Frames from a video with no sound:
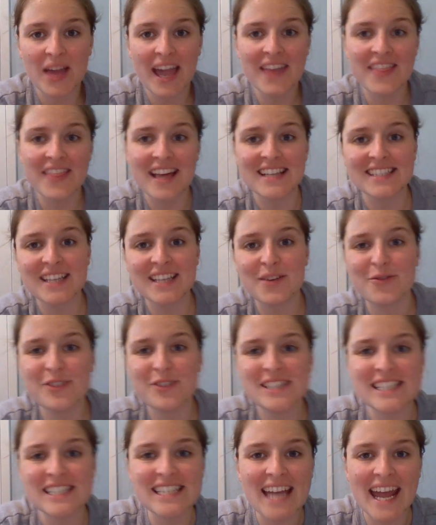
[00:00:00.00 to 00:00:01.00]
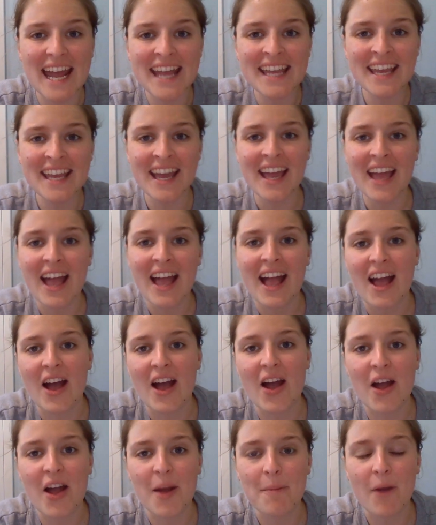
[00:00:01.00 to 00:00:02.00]
That's it for today.
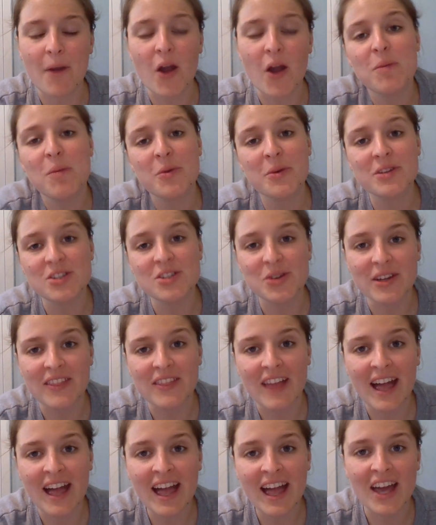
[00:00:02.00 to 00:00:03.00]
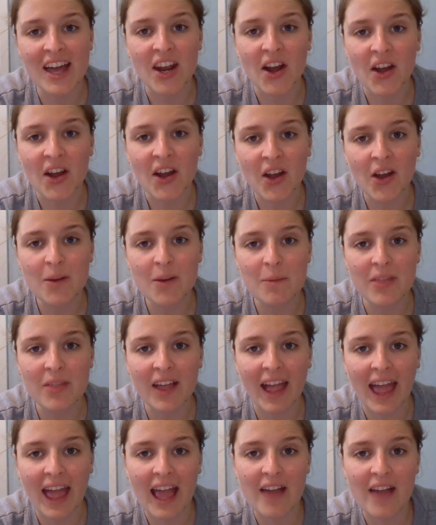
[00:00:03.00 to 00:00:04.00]
I hope you enjoyed that, and I hope the
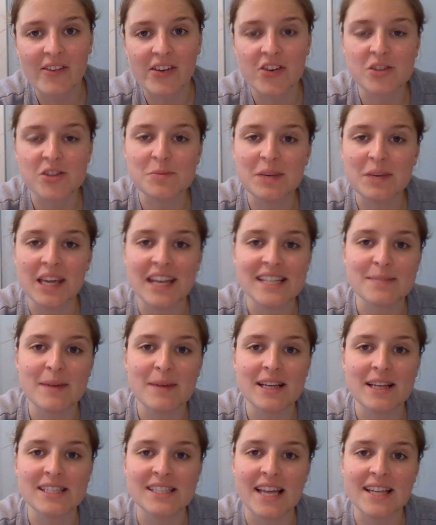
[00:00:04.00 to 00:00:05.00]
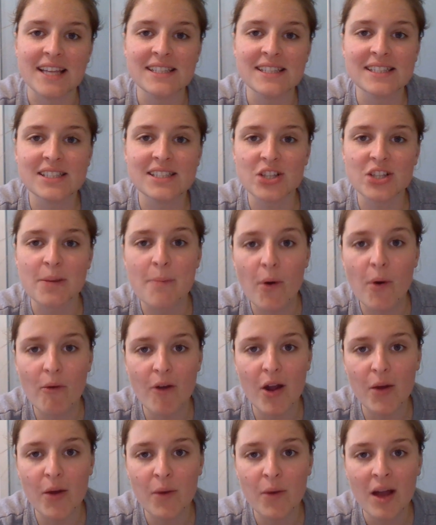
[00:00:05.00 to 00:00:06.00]
area is beginning to make sense.
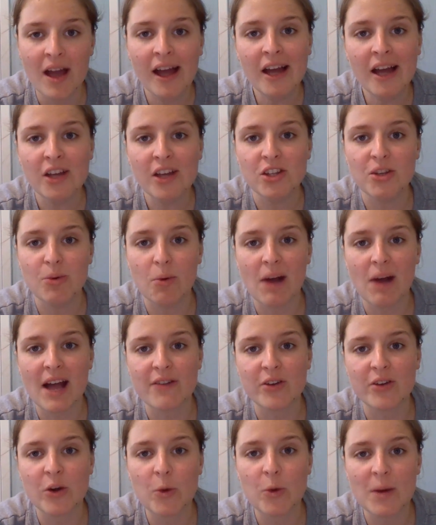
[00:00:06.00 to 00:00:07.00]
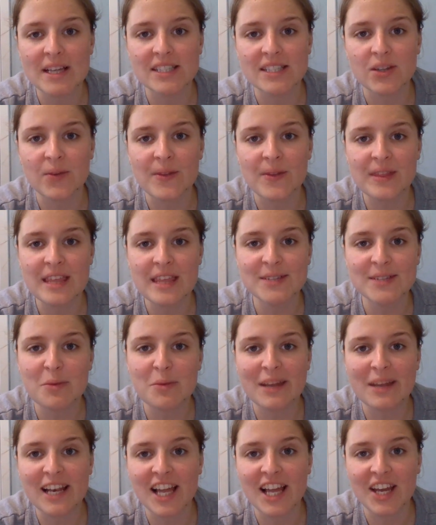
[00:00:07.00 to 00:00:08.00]
Tomorrow, you will have a quiz on the things we've
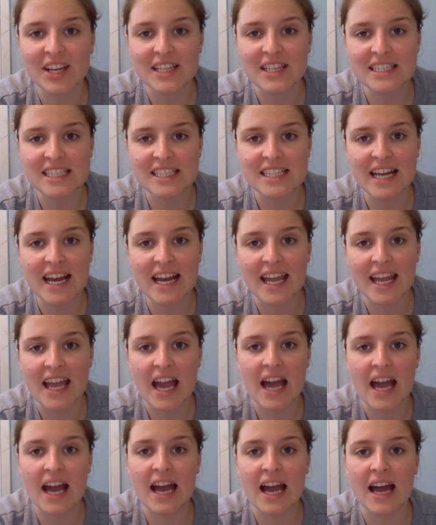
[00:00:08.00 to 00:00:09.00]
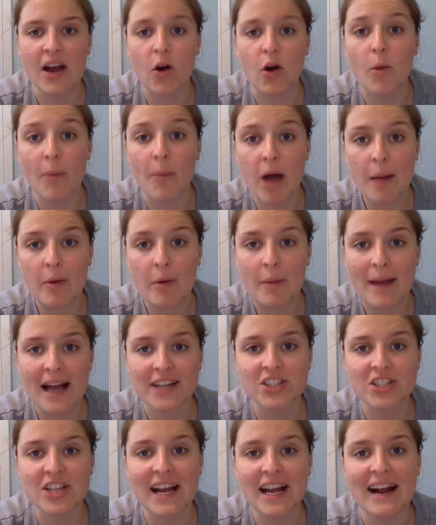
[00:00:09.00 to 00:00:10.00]
been learning today on Purple
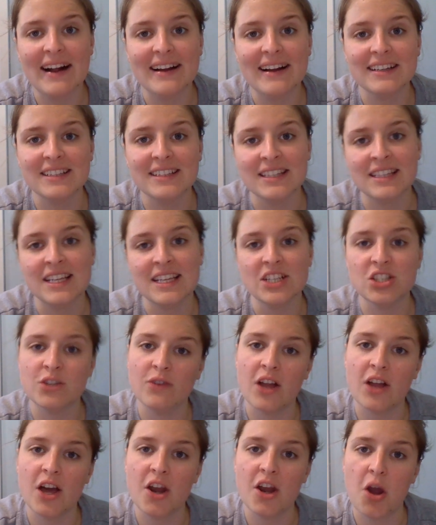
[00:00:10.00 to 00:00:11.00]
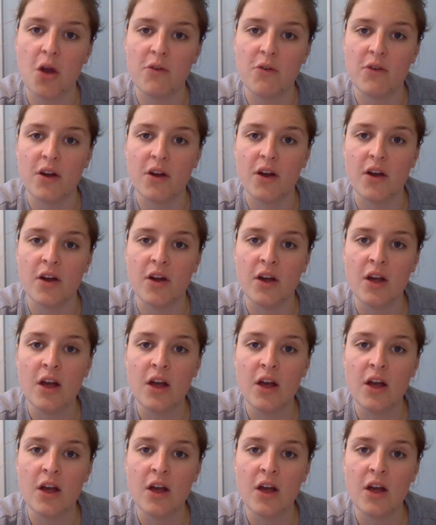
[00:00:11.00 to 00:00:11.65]
Mash and the things you've learned over